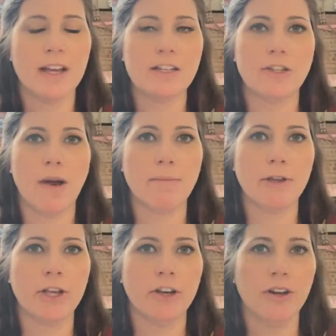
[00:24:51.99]
So I'm
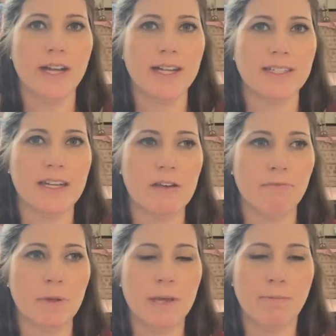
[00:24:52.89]
curious if
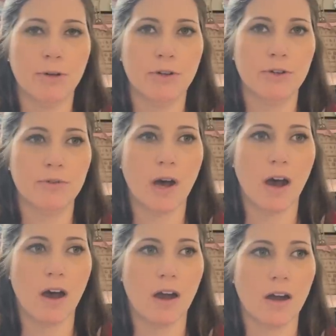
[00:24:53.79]
people who
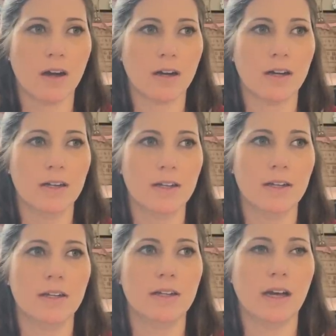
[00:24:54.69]
are,
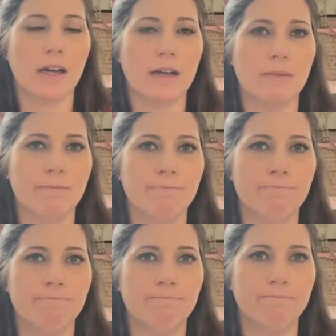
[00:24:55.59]
um,
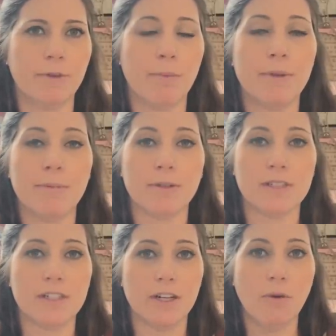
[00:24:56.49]
are people
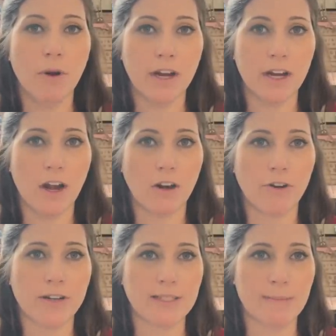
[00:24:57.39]
still working on
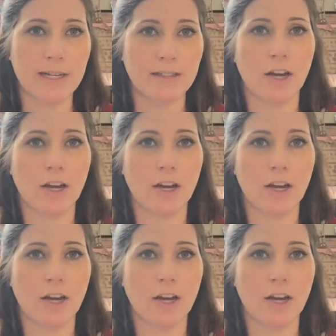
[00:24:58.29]
Christmas?